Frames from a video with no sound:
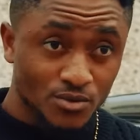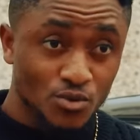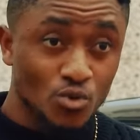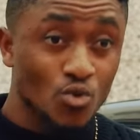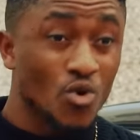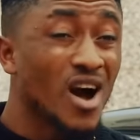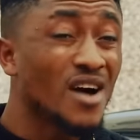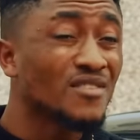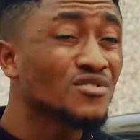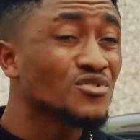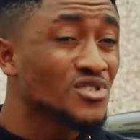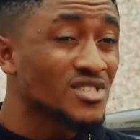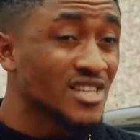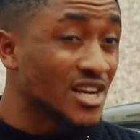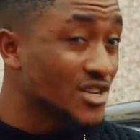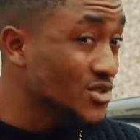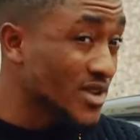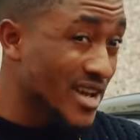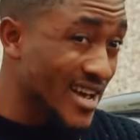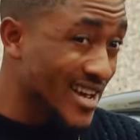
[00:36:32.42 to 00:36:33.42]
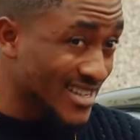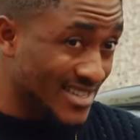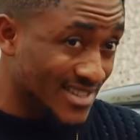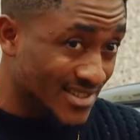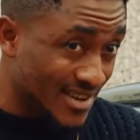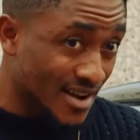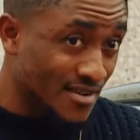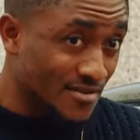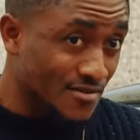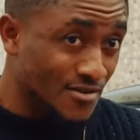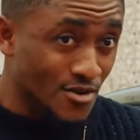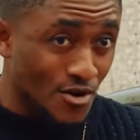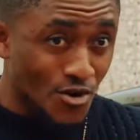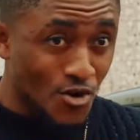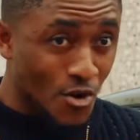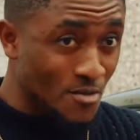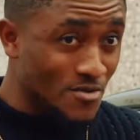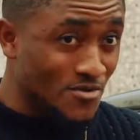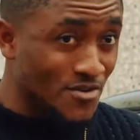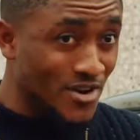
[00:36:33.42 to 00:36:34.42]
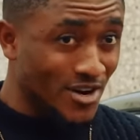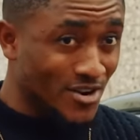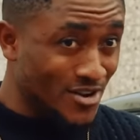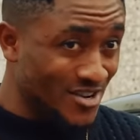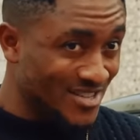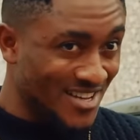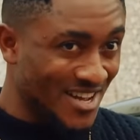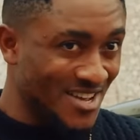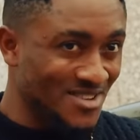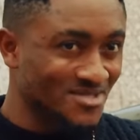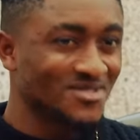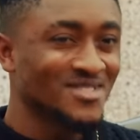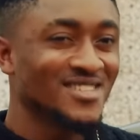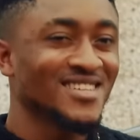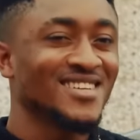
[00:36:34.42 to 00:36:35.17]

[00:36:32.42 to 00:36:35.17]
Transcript: we will have to charge you extra for not coming for a long time.